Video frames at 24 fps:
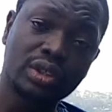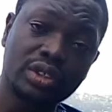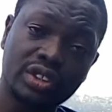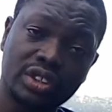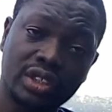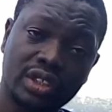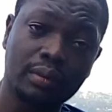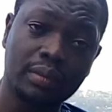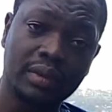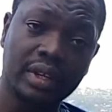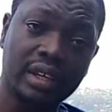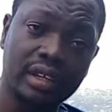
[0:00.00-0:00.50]
on
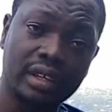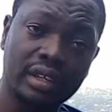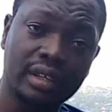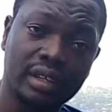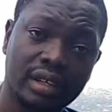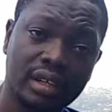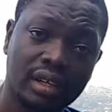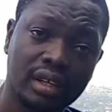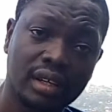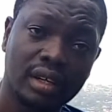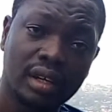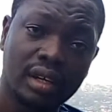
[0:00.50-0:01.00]
something,
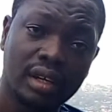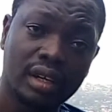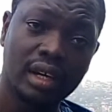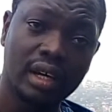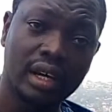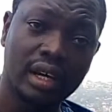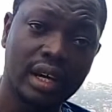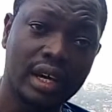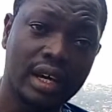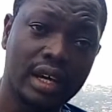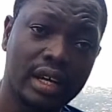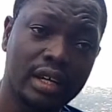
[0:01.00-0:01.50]

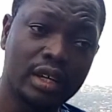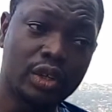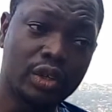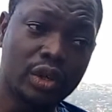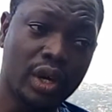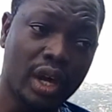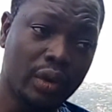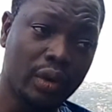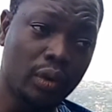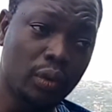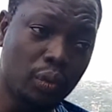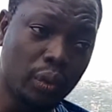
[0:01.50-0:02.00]
and you
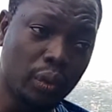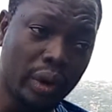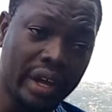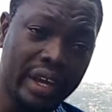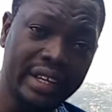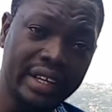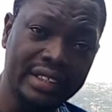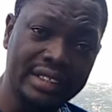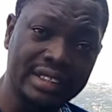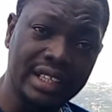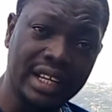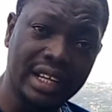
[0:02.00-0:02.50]
gotta
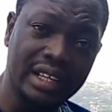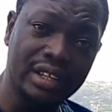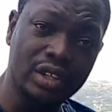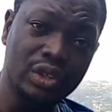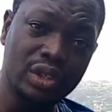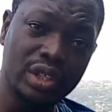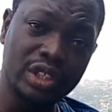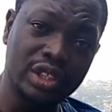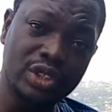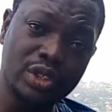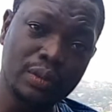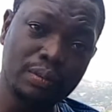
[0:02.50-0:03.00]
wait, and you
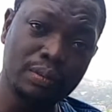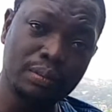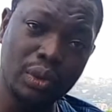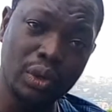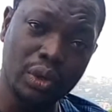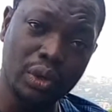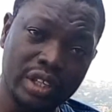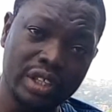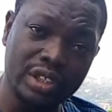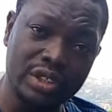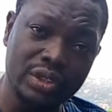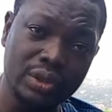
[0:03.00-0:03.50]
need to
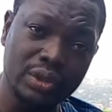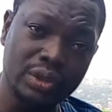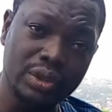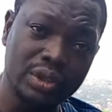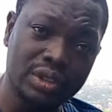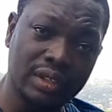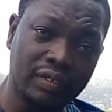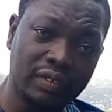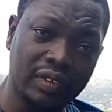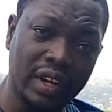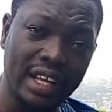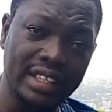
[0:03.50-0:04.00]
monitor
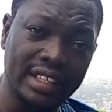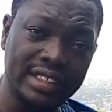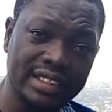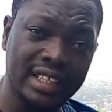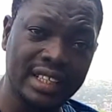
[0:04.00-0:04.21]
the flight